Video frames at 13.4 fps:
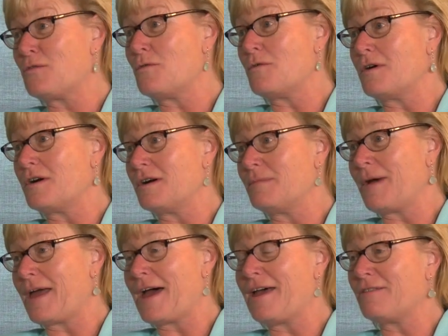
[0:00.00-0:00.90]
Corps,
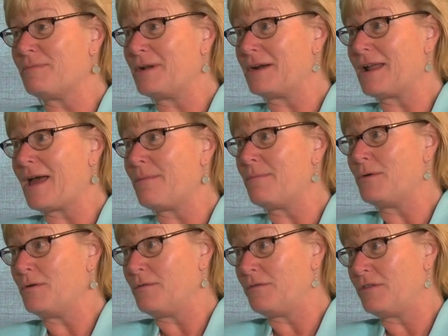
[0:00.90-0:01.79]
my husband and I
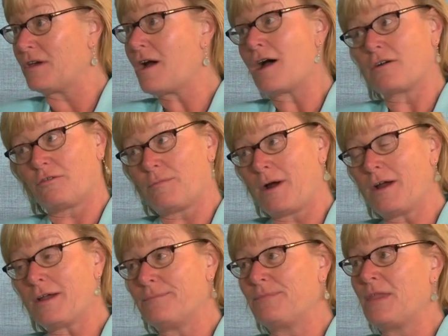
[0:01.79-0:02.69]
moved to Congress
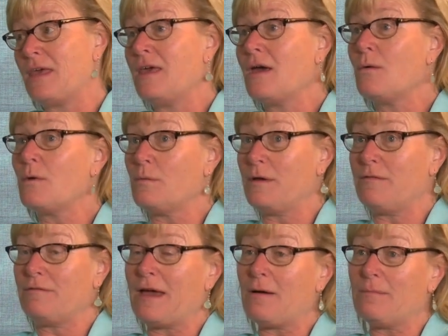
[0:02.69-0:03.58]
Park, where
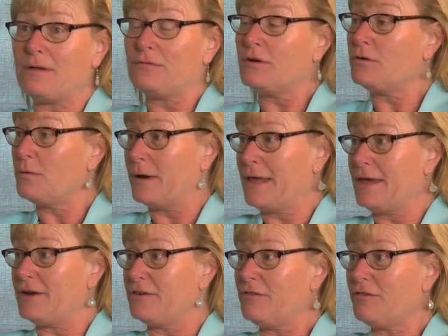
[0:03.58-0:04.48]
we've now been for 20
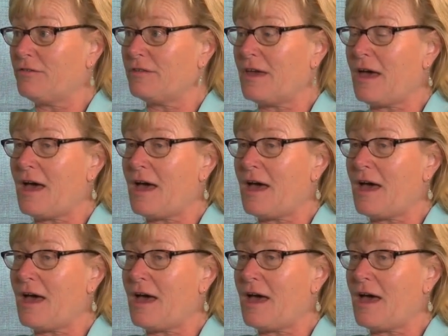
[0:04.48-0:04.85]
years.